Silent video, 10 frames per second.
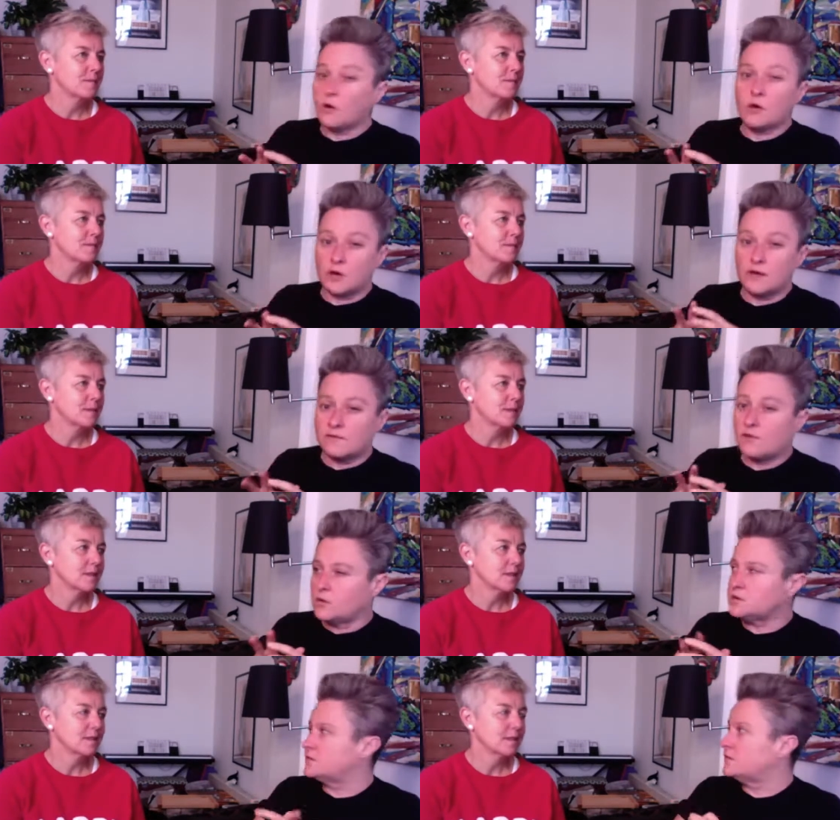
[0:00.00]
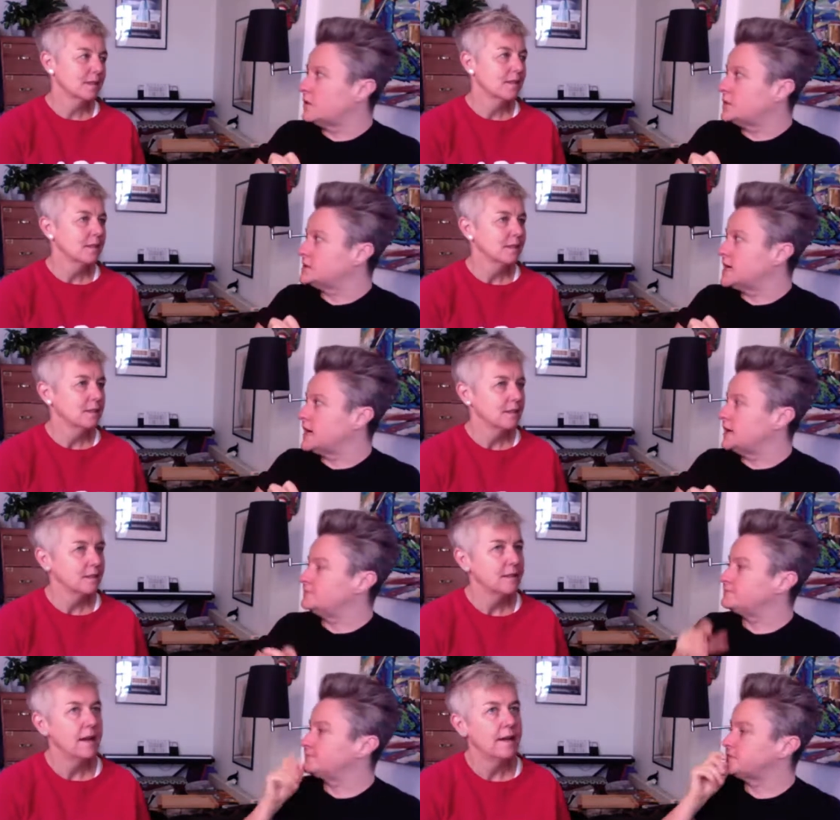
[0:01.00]
Speaker 1: not looking forward to the following
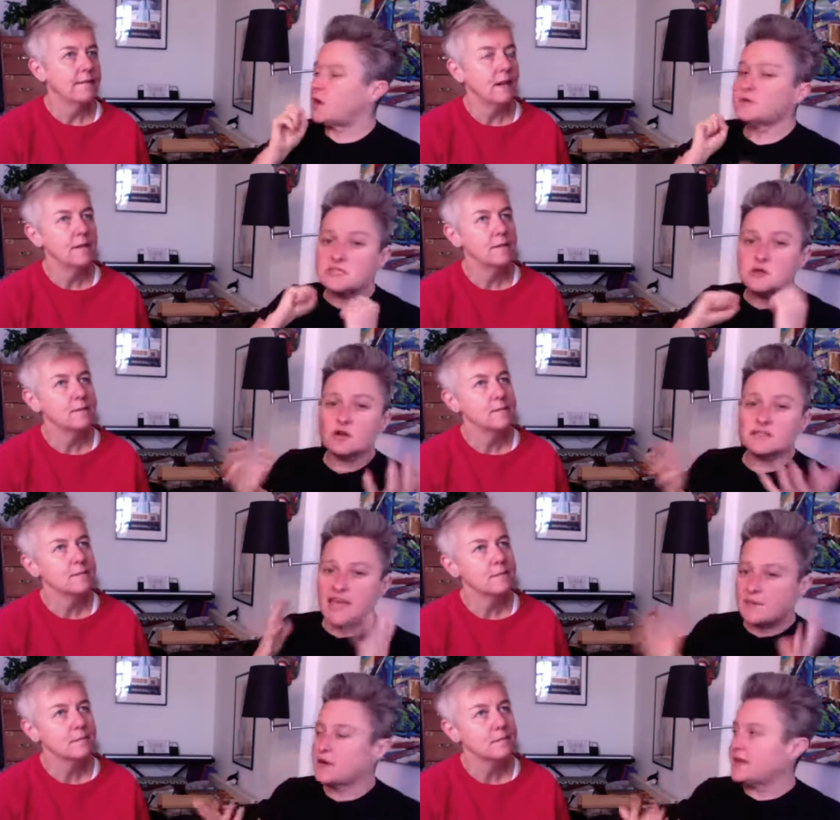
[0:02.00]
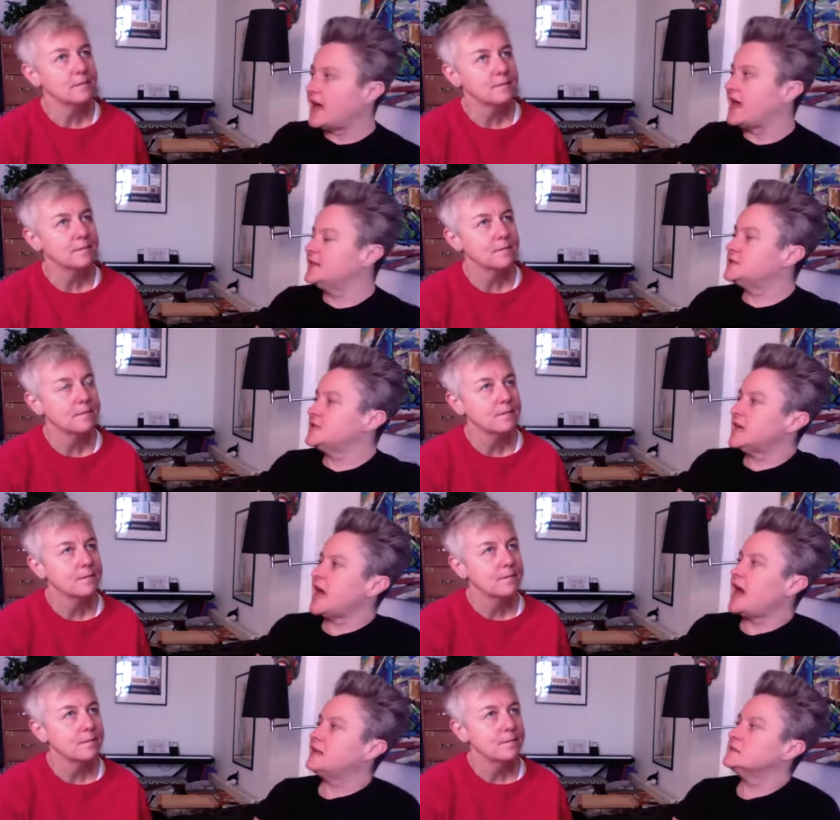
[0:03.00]
day. Yeah. So I was intoxicated by that
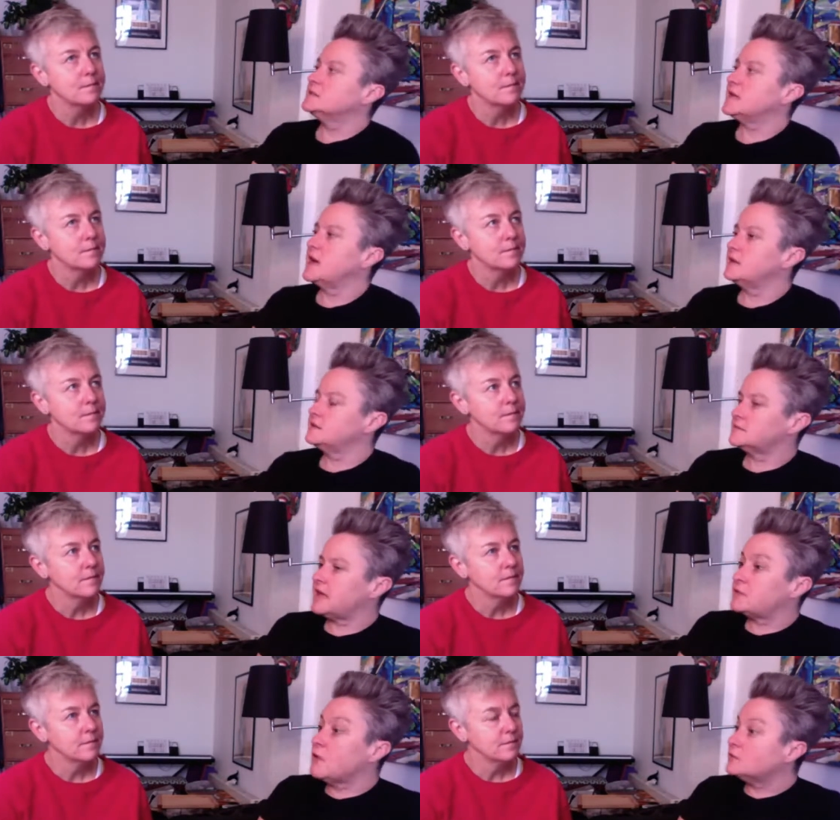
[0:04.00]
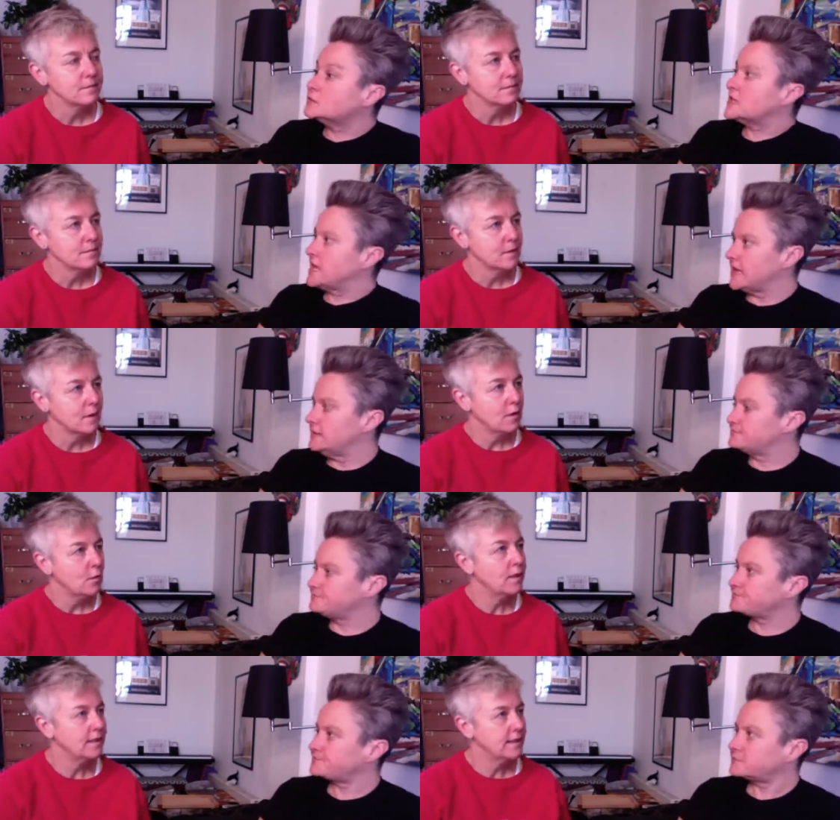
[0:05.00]
energy and that that novelty.
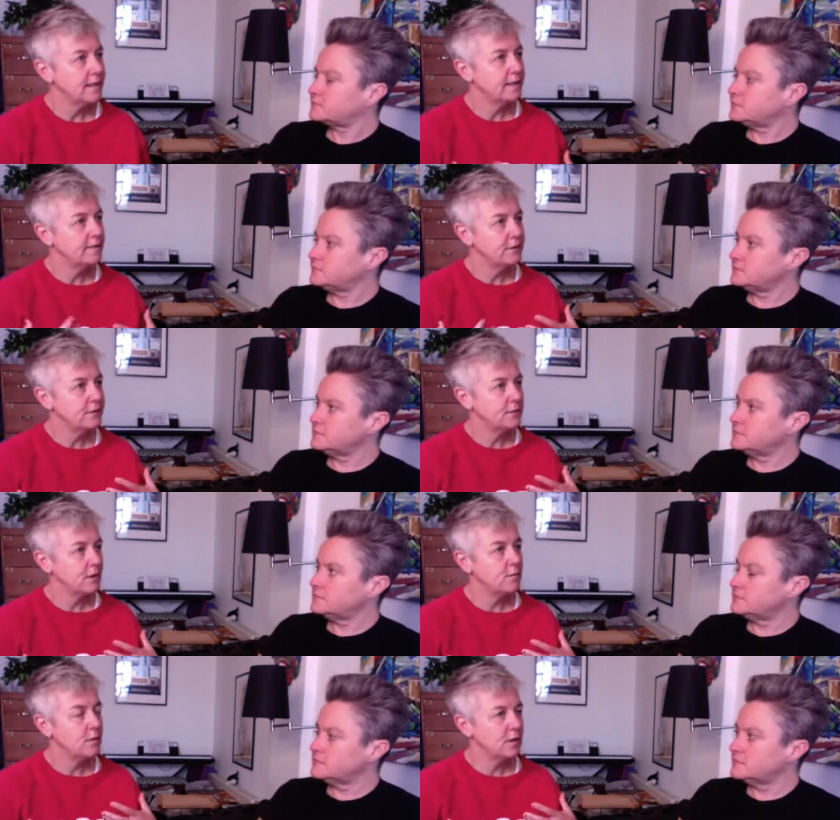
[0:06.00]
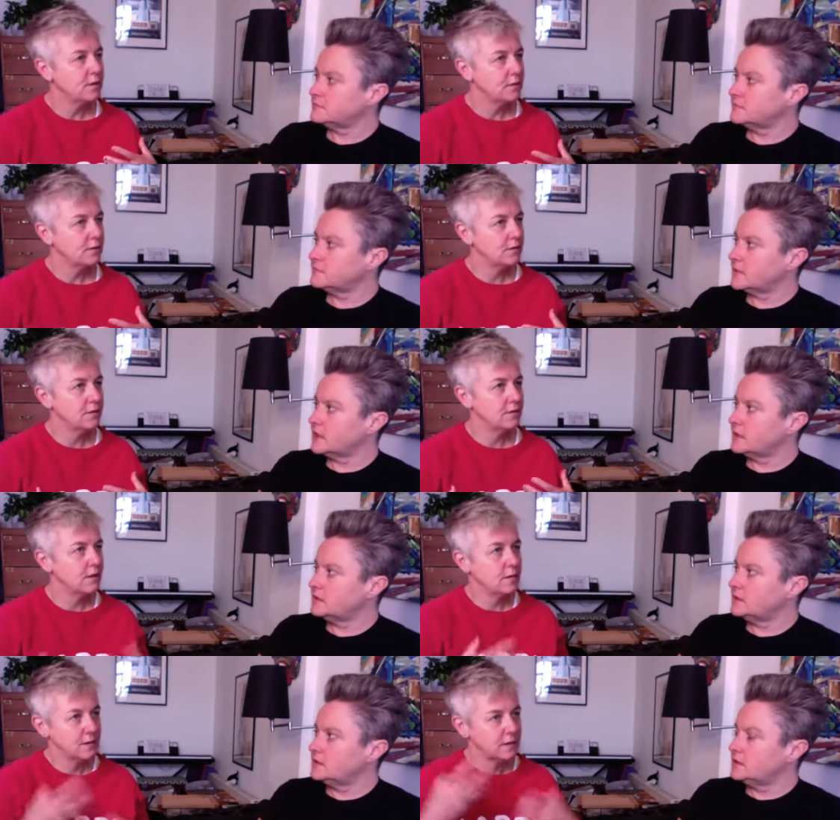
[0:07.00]
Speaker 2: Well, it, it gives you so much,
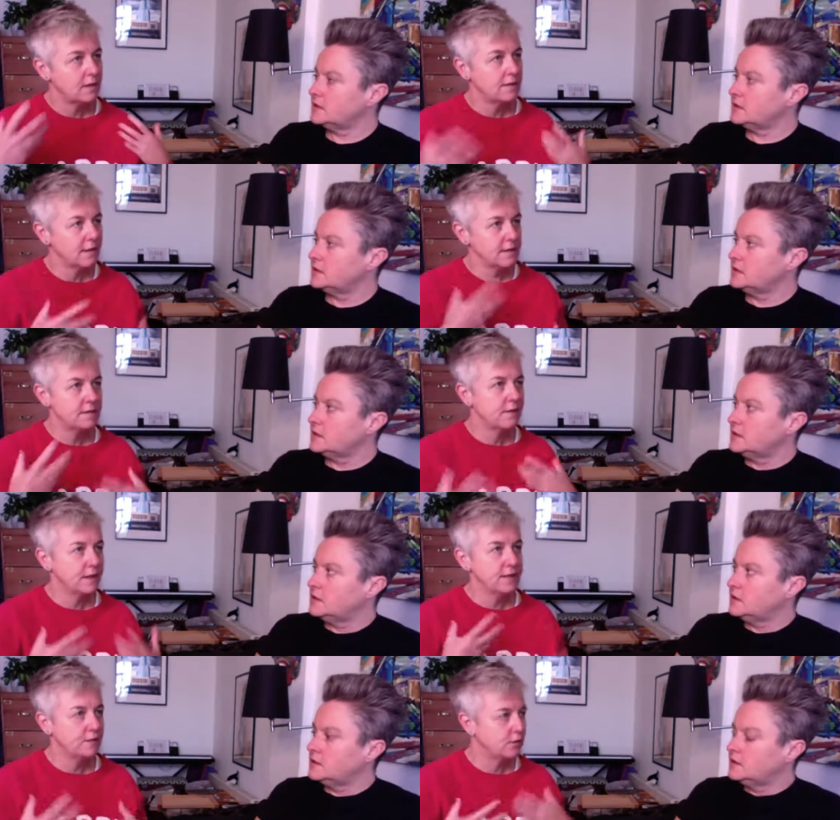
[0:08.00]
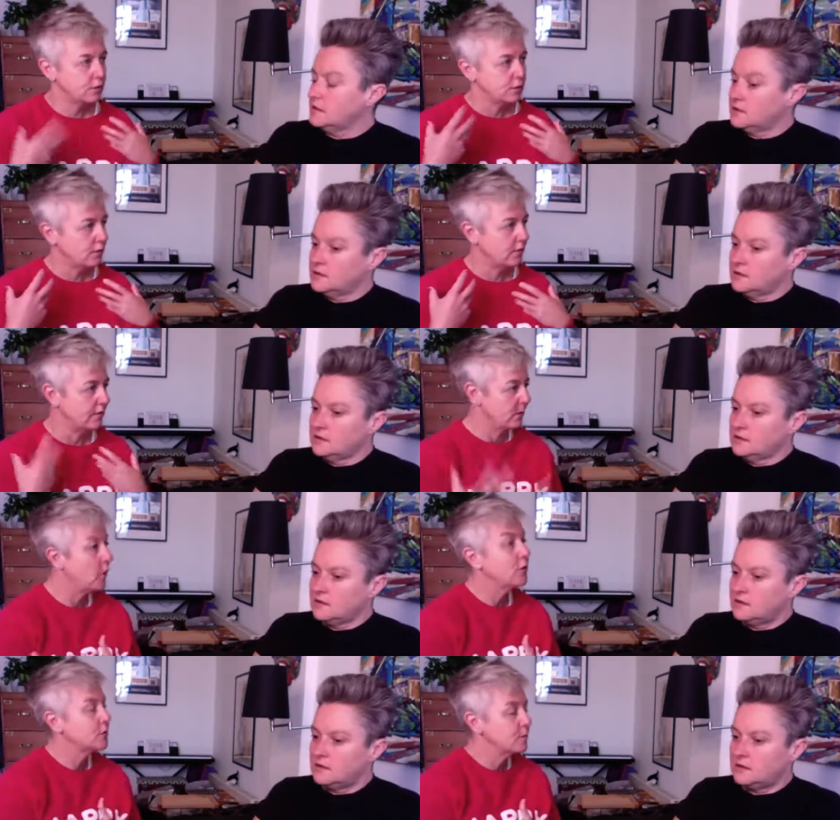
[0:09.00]
so much kind of sense of things that of the
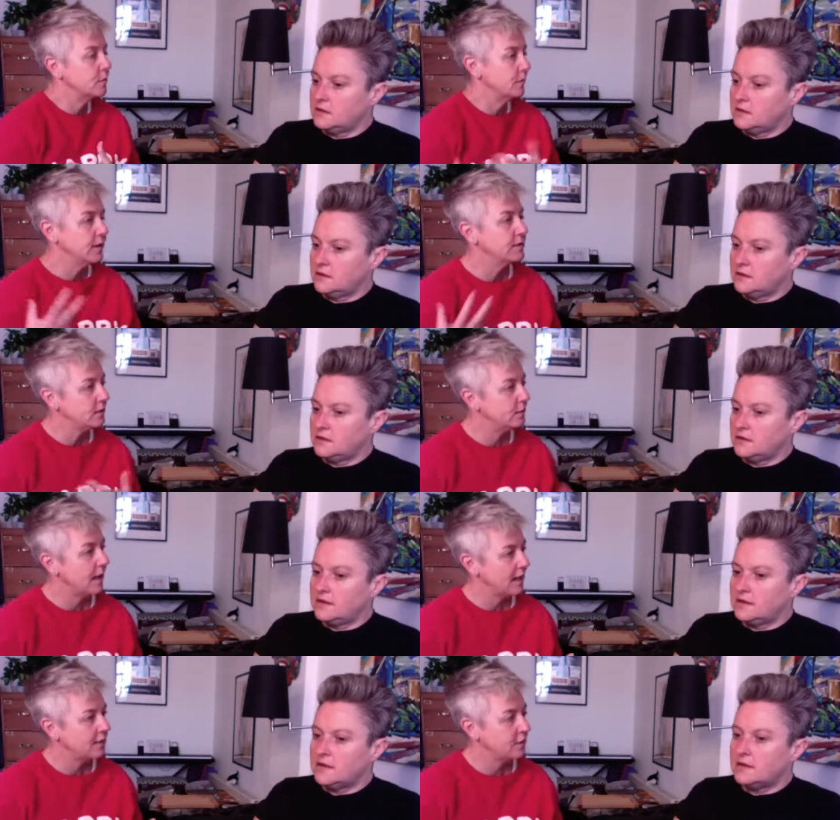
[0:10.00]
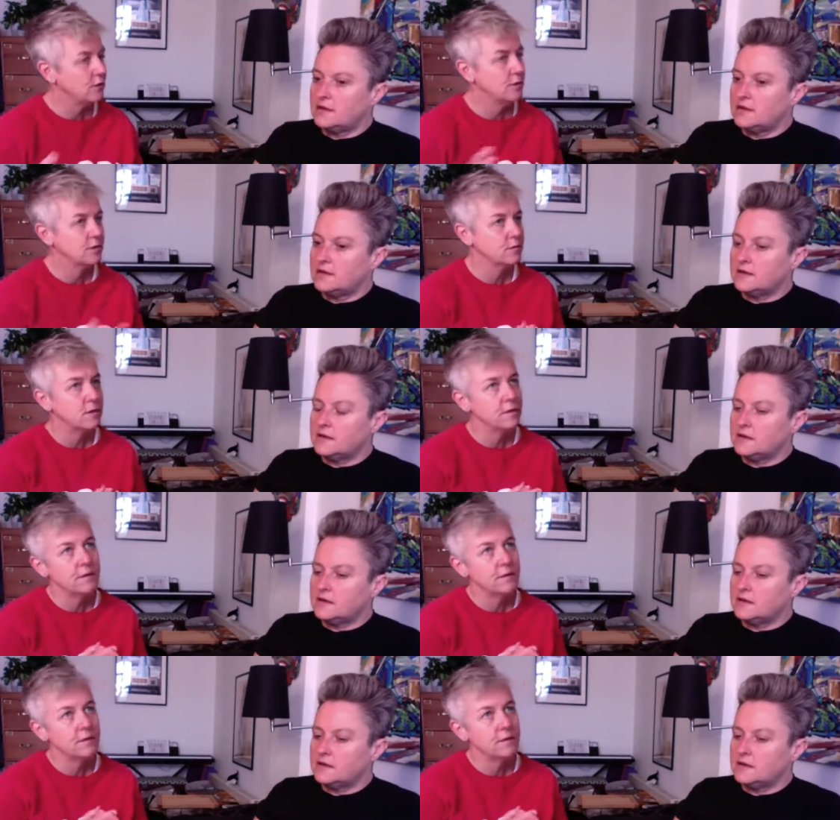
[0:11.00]
possible things that you can do. Because one of